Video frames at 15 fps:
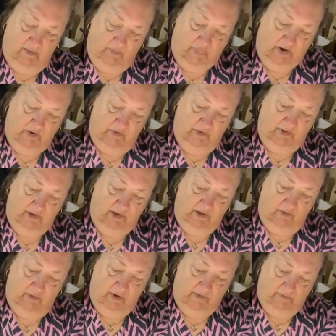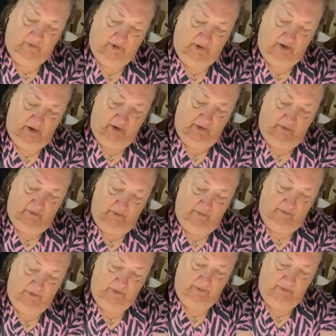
And apparently you'll have to cut your